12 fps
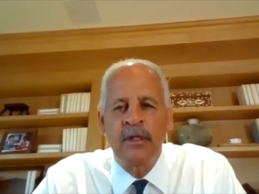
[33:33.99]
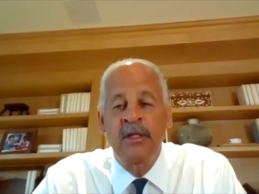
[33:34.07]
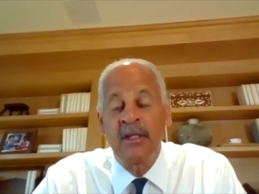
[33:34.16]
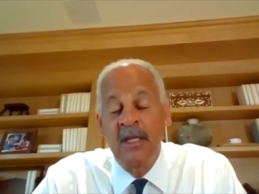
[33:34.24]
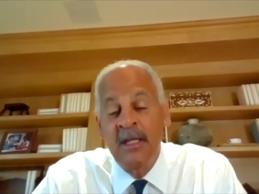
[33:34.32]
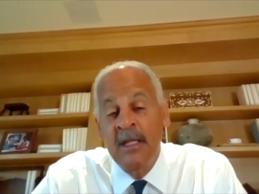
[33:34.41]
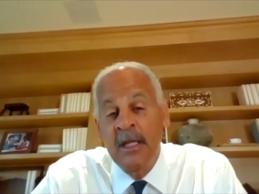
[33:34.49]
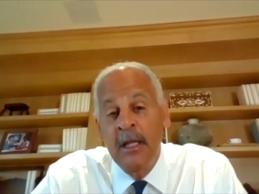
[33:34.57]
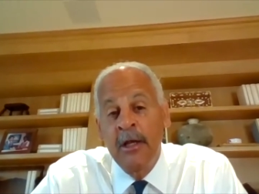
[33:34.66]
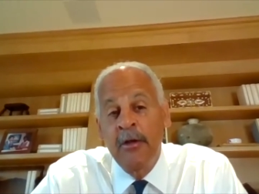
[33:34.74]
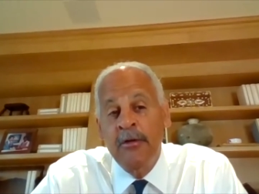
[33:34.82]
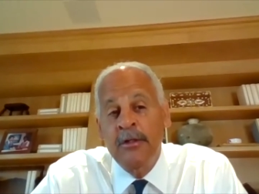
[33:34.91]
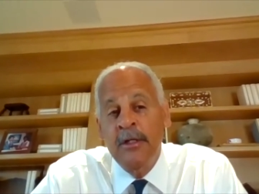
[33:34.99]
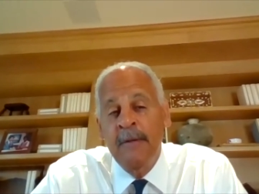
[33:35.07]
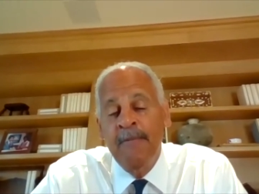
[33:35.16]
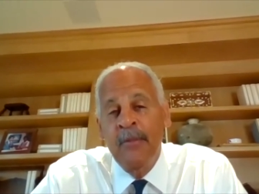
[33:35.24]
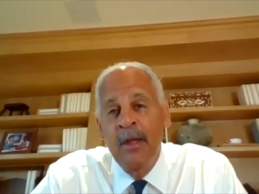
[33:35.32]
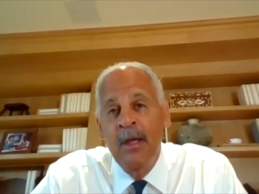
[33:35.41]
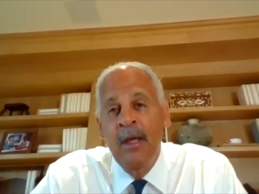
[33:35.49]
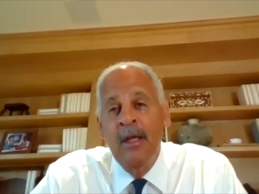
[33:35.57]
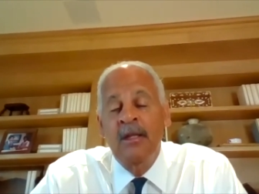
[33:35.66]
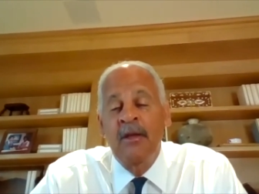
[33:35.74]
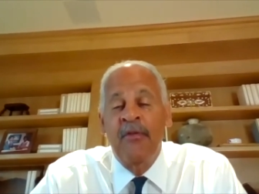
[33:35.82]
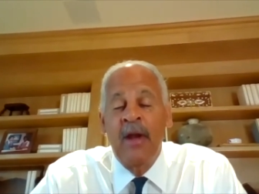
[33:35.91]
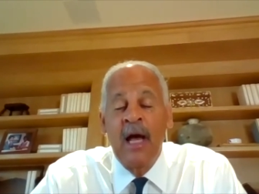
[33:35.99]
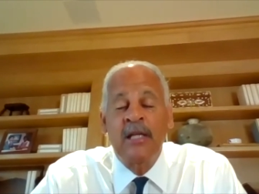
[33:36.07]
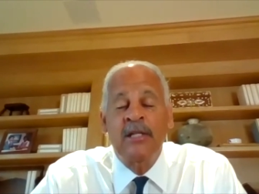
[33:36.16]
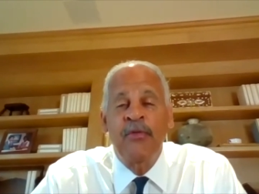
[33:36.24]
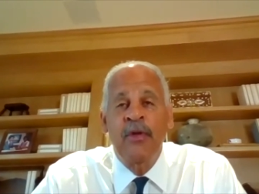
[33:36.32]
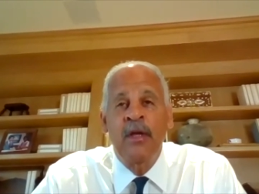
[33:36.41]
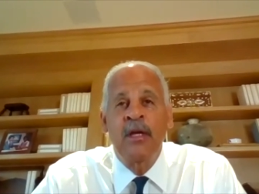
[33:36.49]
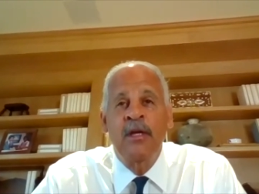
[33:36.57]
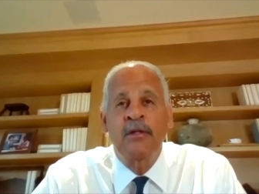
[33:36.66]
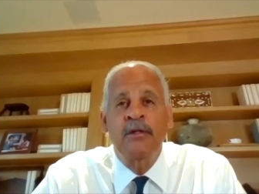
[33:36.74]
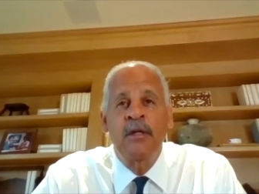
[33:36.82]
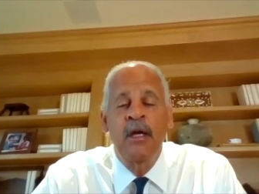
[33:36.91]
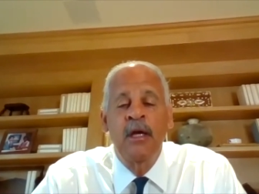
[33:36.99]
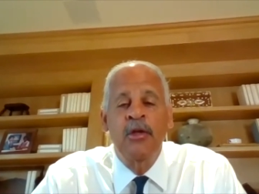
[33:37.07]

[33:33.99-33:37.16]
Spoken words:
And identity leadership, the philosophy is